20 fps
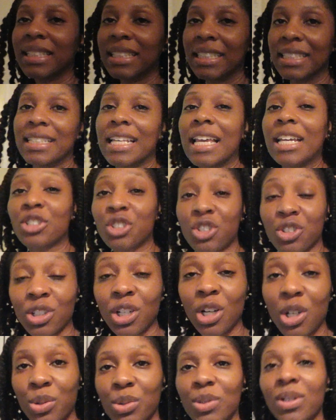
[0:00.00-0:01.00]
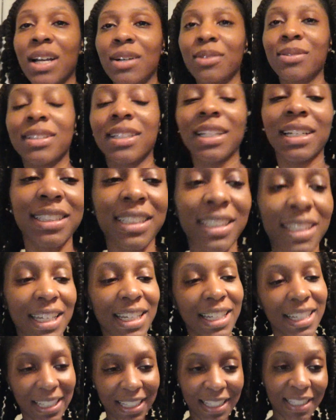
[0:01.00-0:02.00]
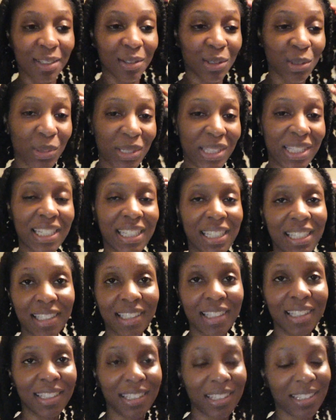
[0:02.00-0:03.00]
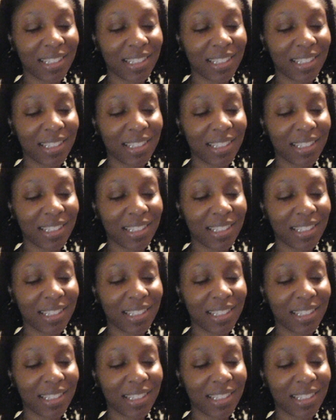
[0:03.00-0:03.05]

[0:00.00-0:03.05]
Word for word: it is extra cold outside today in the 20s.